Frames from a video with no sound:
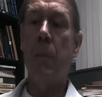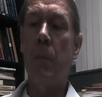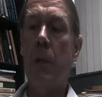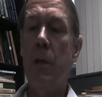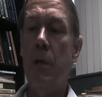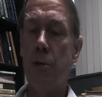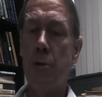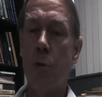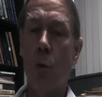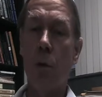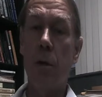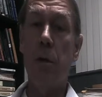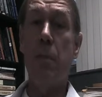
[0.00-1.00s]

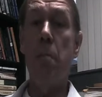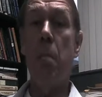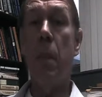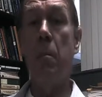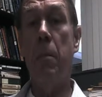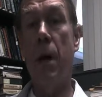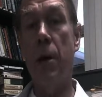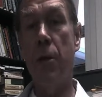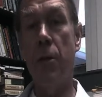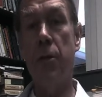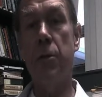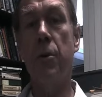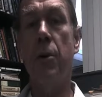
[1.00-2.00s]
Historically, about a
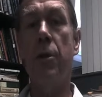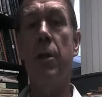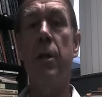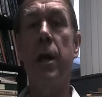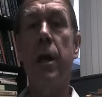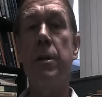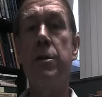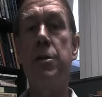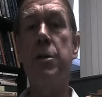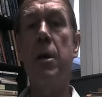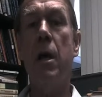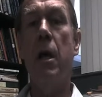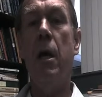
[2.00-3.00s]
third of the class
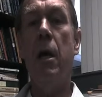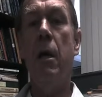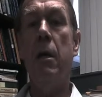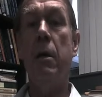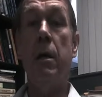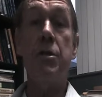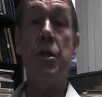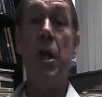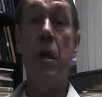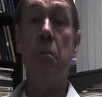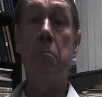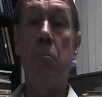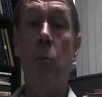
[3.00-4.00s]
gets an
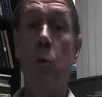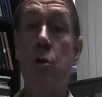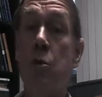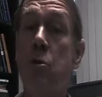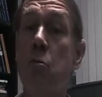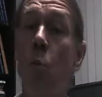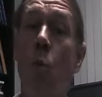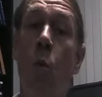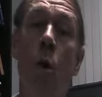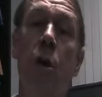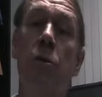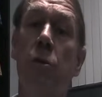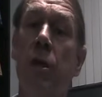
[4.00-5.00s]
A, which is
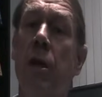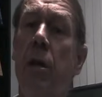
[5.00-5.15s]
wonderful. Again, it